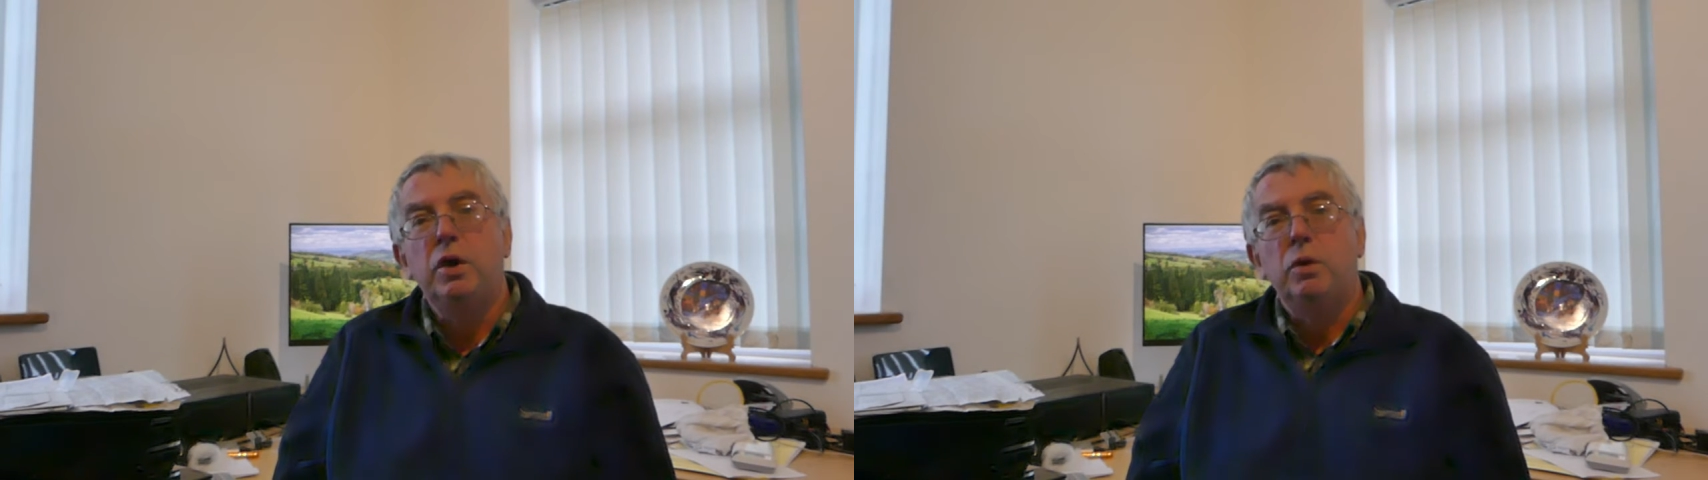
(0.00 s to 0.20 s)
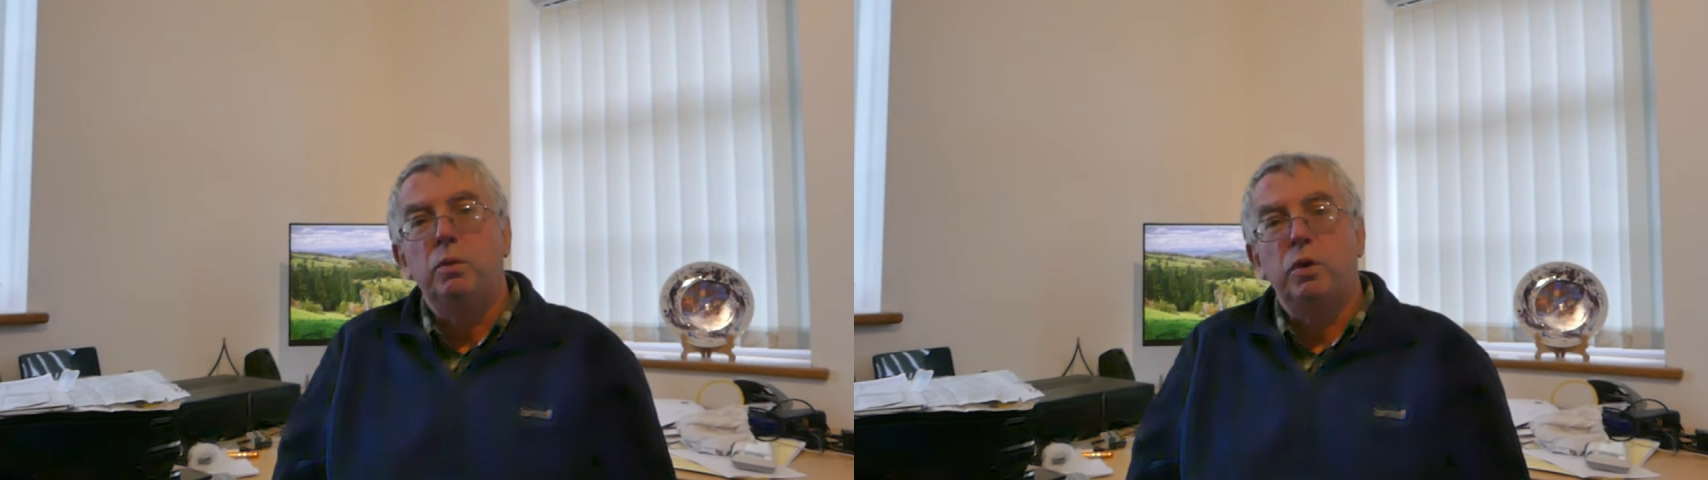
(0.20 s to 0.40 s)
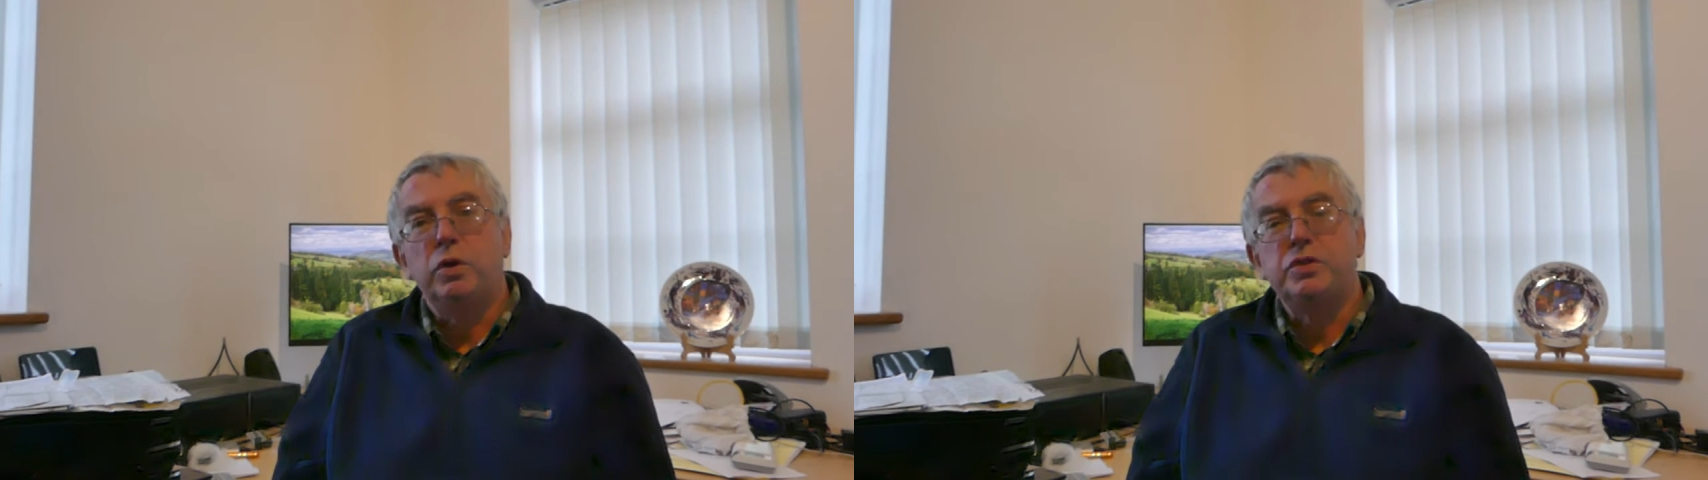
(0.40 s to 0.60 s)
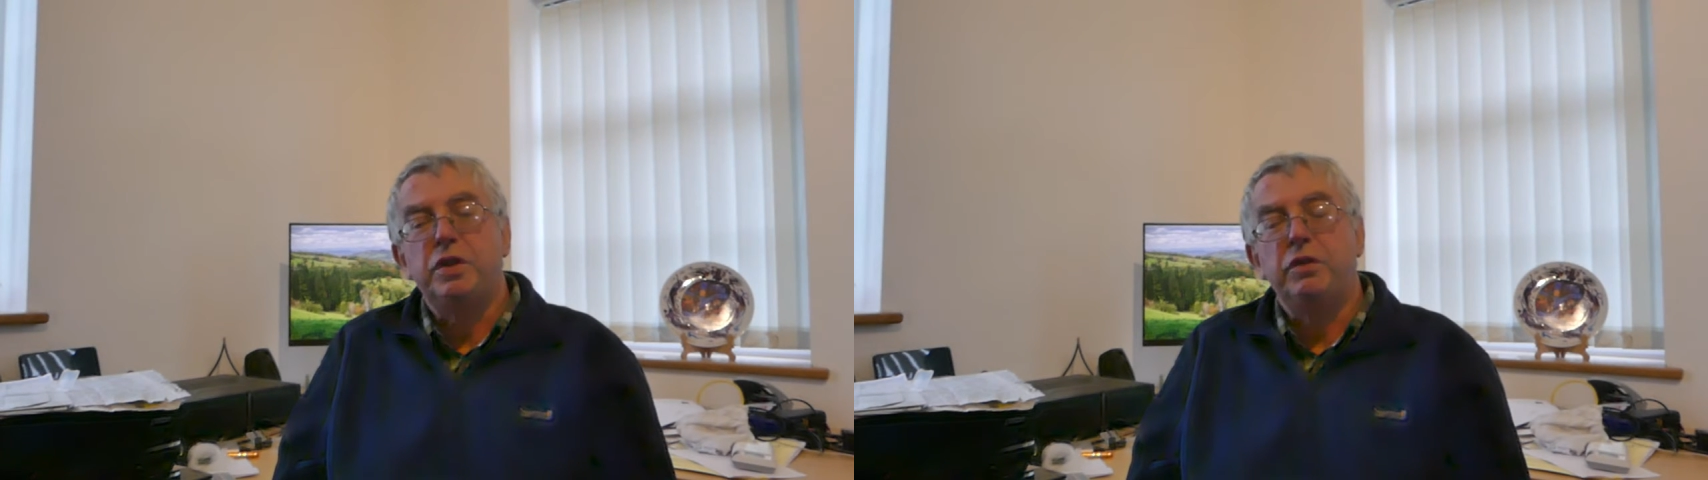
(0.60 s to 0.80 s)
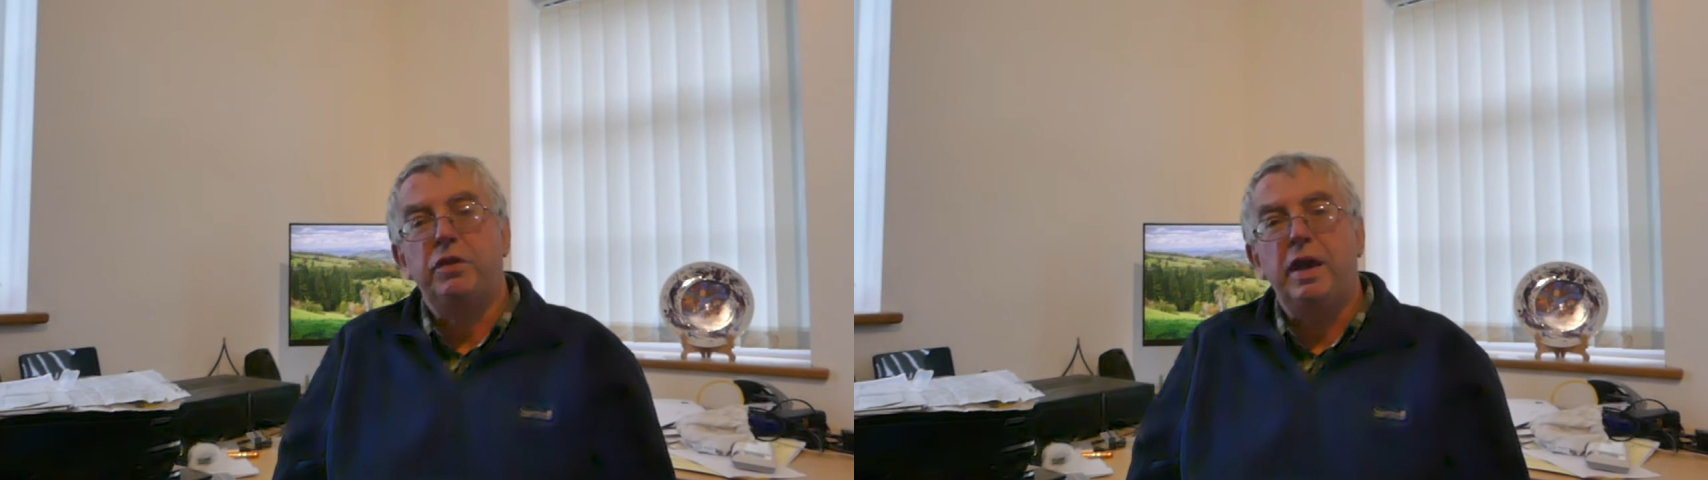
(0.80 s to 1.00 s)
was
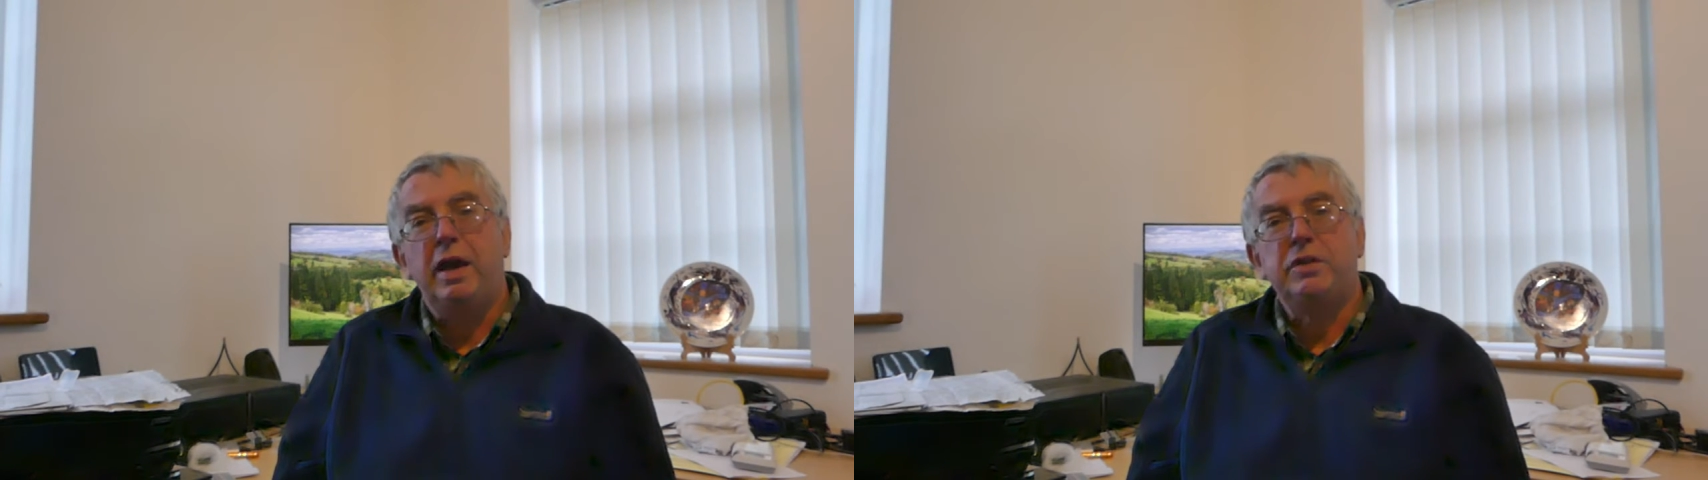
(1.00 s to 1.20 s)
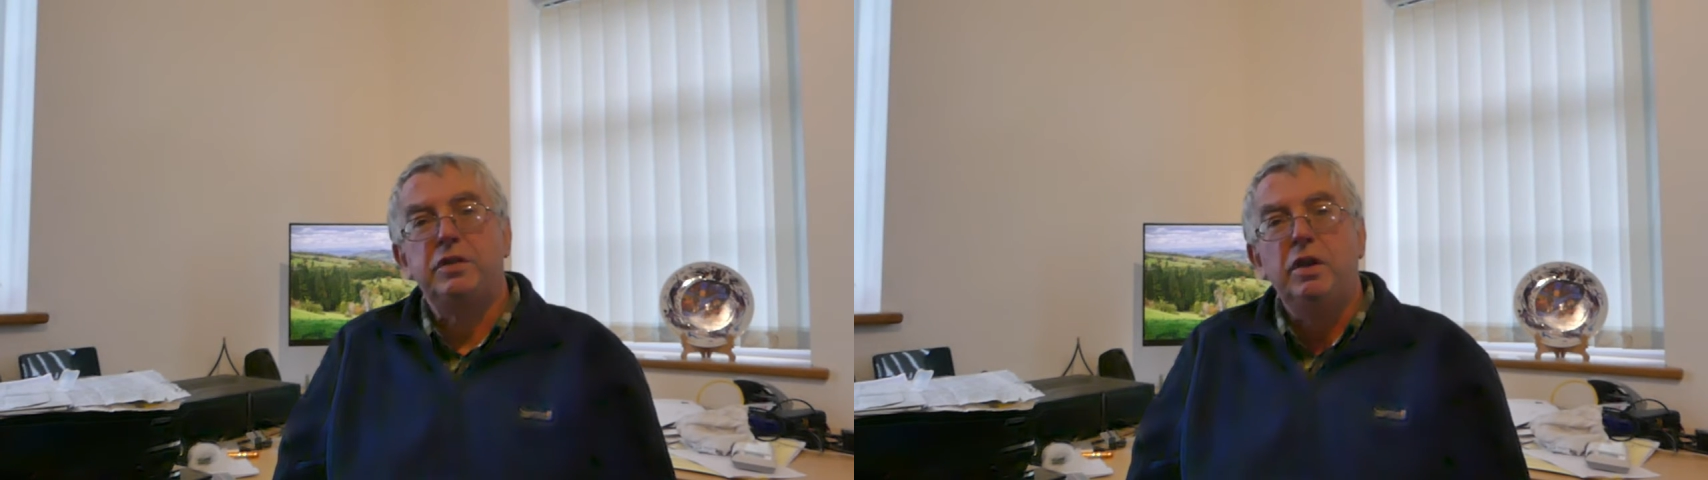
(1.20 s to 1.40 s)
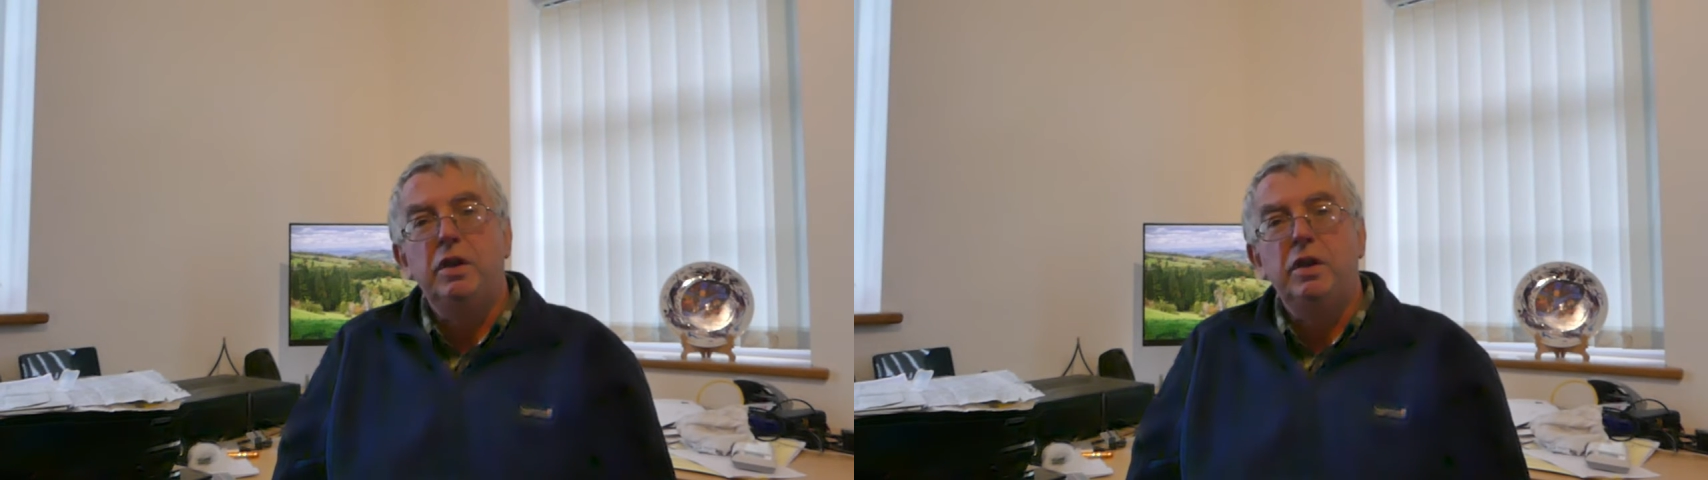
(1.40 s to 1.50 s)
that